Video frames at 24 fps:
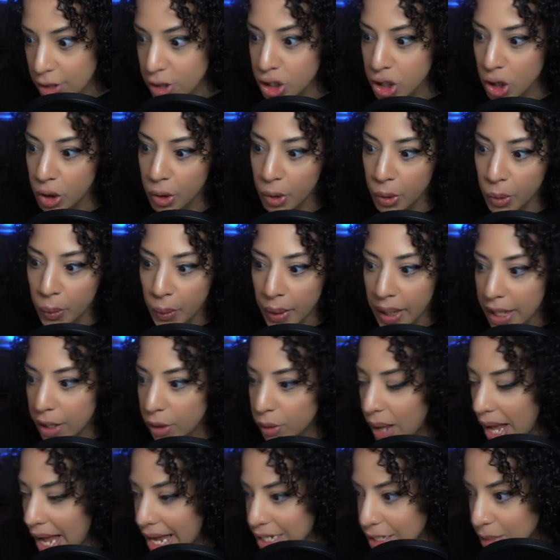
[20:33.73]
So
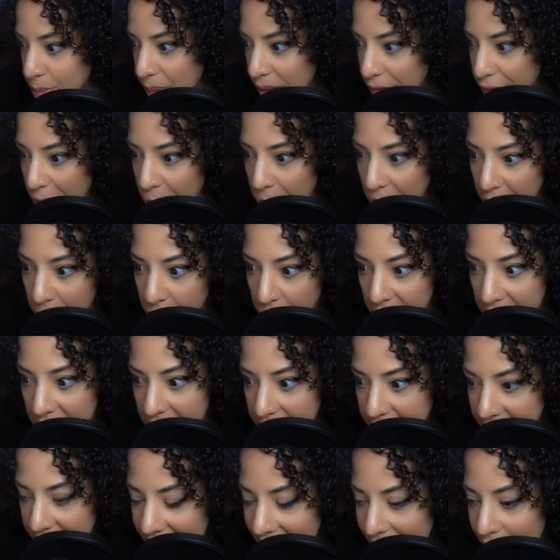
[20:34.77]
it'll ask me if I want to create an
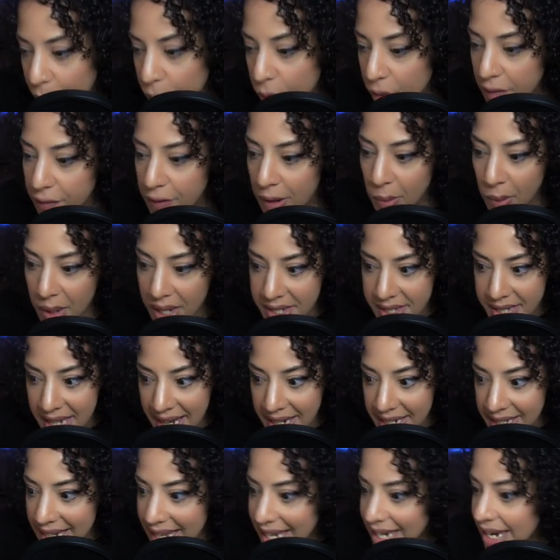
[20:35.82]
account or if I want to
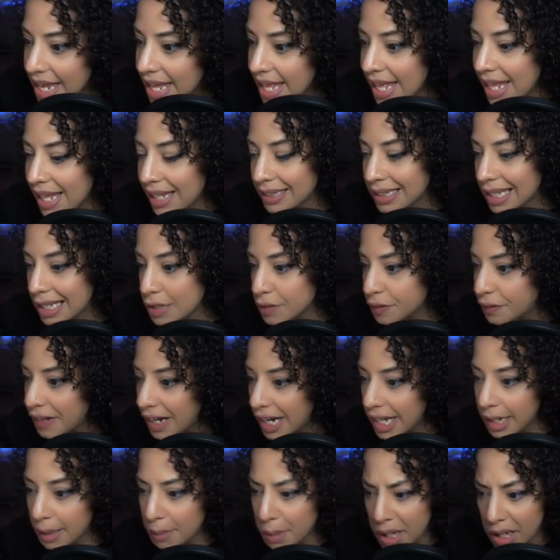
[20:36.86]
sign in. That's
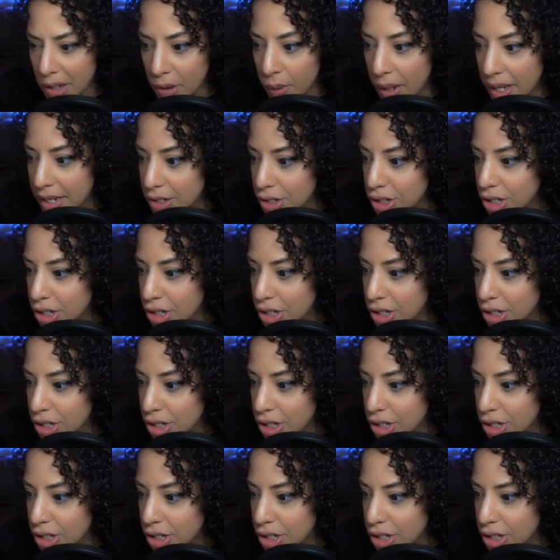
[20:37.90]
fine. I'm gonna go ahead and